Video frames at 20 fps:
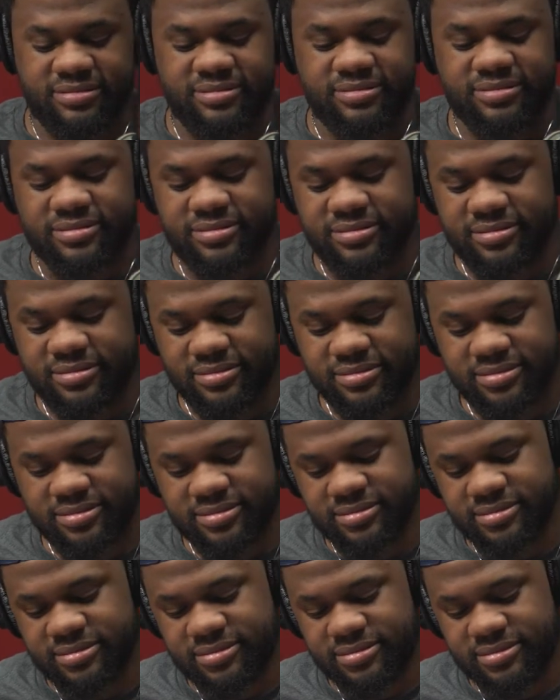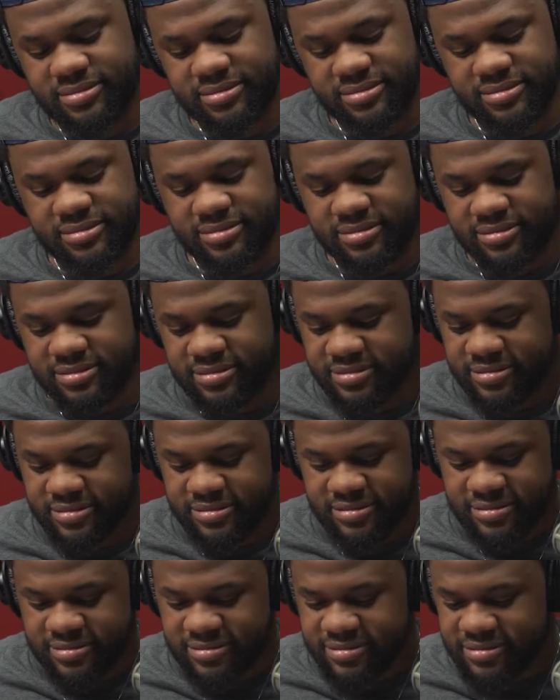
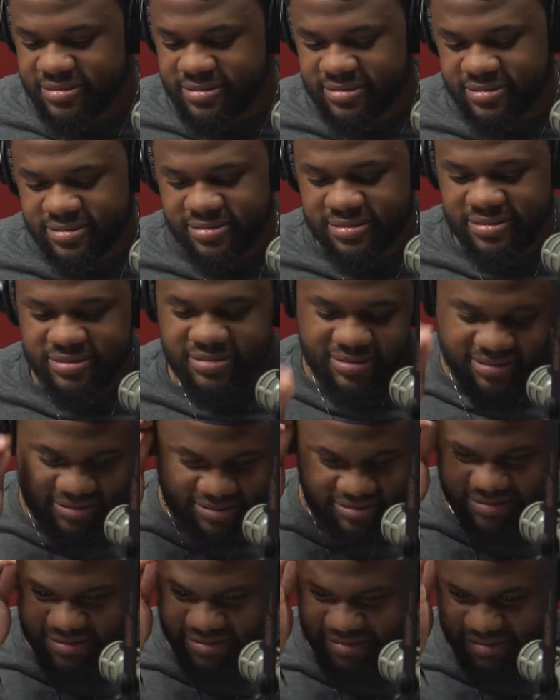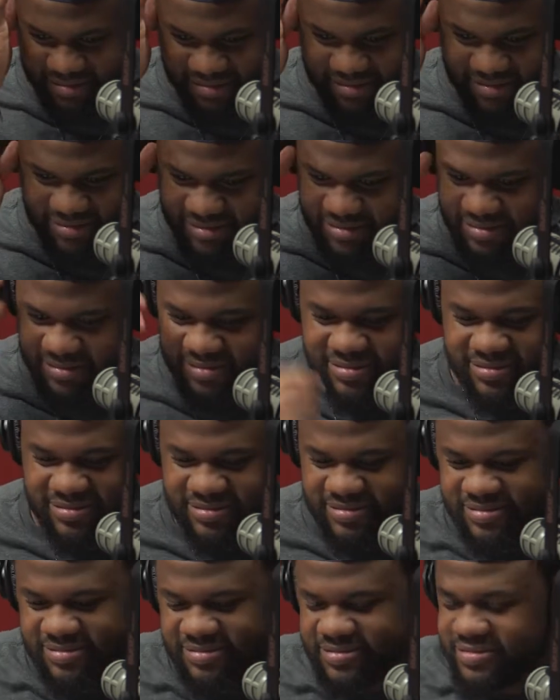
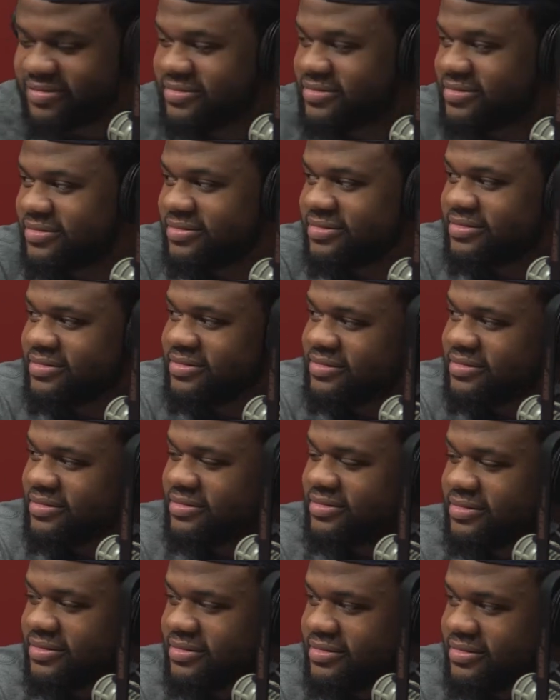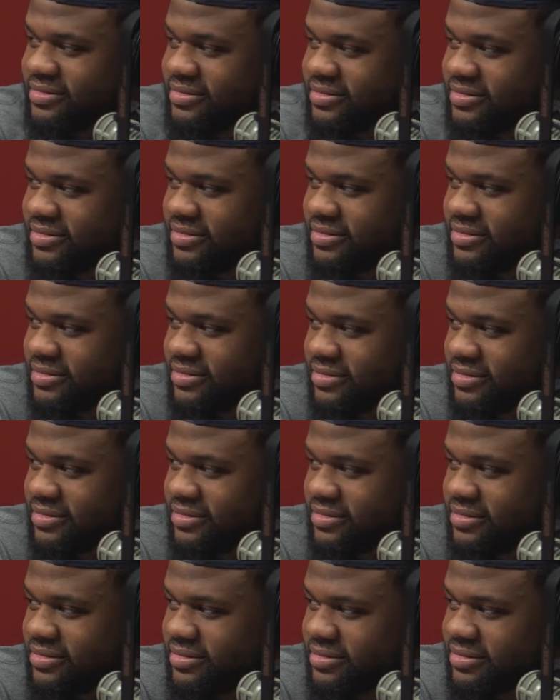
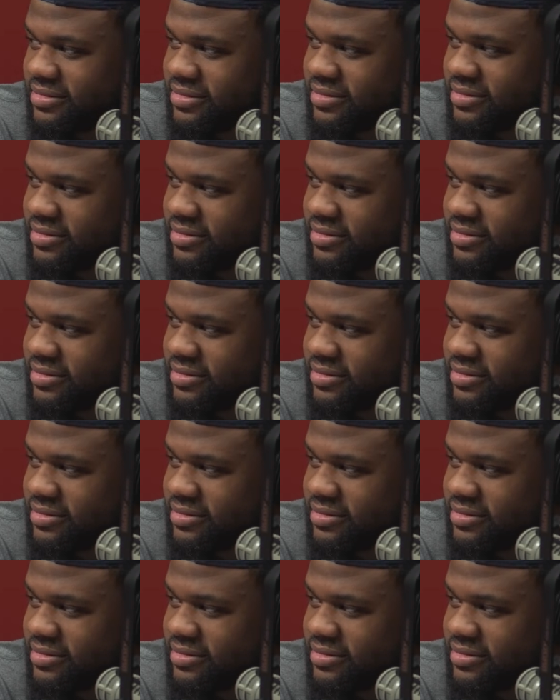No words are spoken by the person on screen.